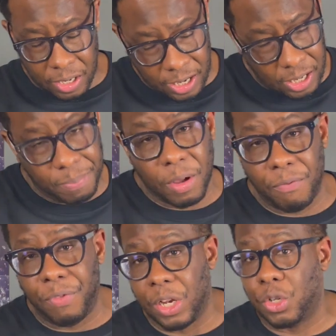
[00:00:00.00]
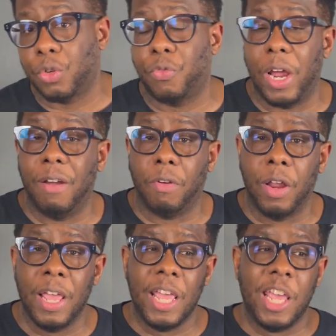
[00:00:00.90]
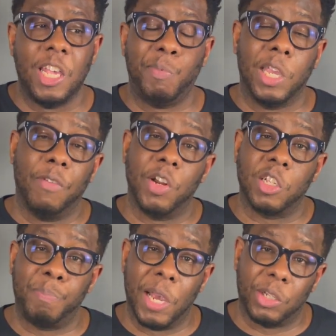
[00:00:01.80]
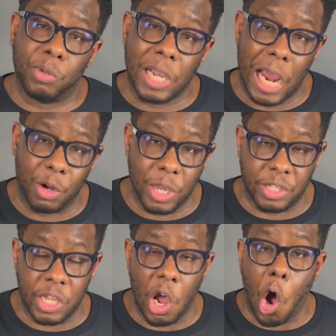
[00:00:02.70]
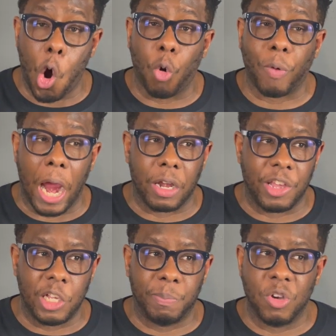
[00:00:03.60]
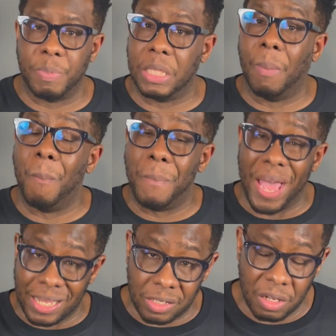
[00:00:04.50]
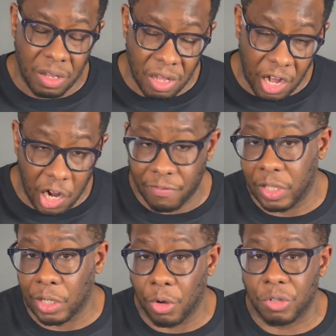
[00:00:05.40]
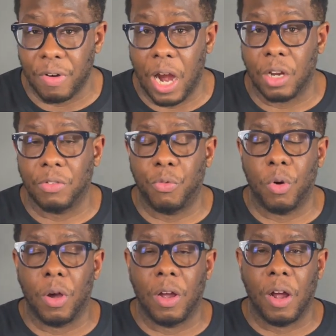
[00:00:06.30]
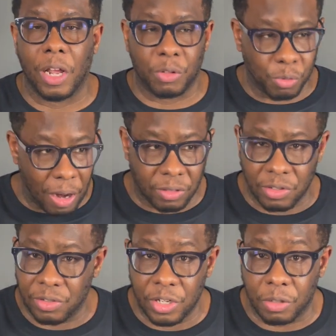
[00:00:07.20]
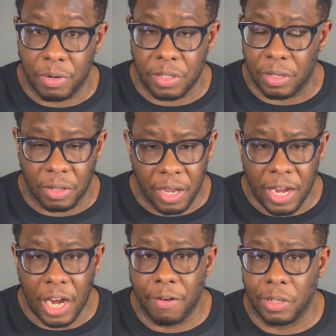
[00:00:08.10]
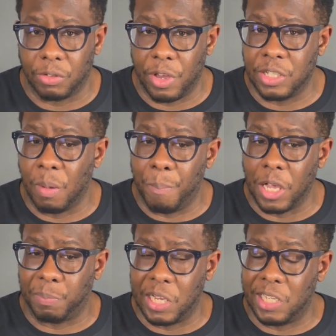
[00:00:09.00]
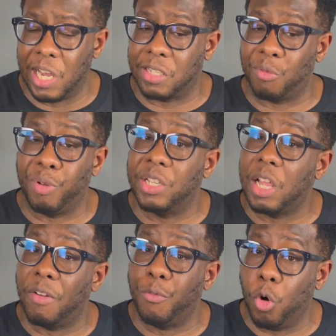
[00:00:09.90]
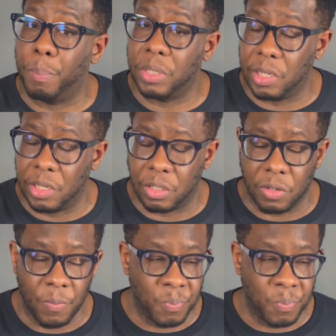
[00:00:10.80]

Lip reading: Avengers Forever, he's been given a special title as the All Rider. He's supposed to be the best of the Ghost Riders for throughout the centuries and everything. So he's the best, but he's yet to reach that full potential.